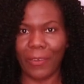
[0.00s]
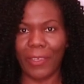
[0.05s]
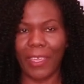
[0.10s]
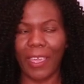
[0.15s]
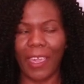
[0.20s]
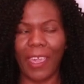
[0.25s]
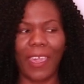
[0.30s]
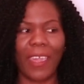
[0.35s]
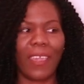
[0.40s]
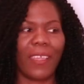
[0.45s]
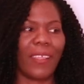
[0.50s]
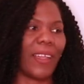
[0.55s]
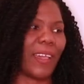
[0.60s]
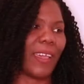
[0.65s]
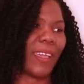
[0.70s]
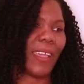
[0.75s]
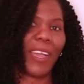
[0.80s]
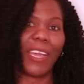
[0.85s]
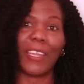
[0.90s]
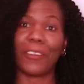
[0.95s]
okay
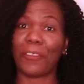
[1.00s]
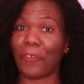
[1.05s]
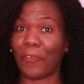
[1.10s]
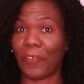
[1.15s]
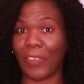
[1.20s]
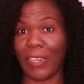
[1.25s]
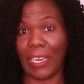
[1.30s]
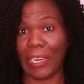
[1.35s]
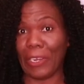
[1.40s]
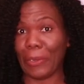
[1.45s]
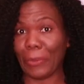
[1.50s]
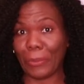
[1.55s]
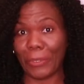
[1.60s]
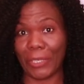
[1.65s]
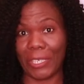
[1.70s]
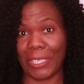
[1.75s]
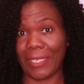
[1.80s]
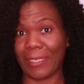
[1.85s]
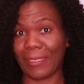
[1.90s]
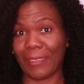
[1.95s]
like I don't feel in no
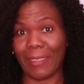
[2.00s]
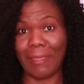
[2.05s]
shit